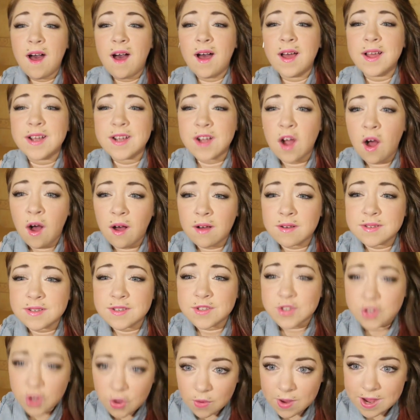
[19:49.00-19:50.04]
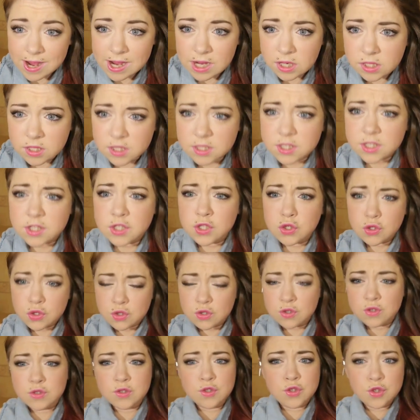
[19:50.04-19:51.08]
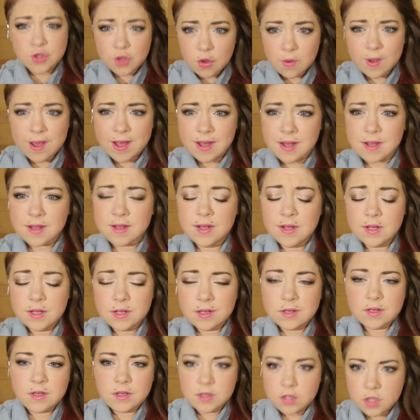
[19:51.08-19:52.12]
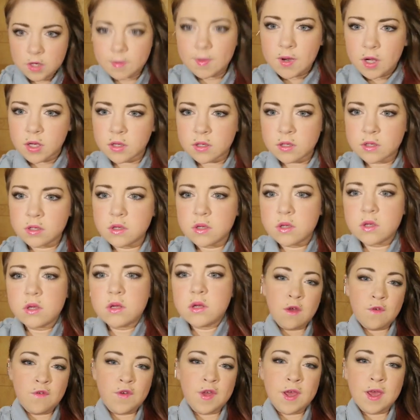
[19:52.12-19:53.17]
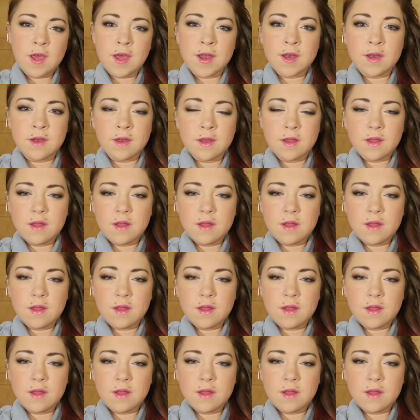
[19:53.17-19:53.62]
I can't do it. Just do it. Come on. Love it and...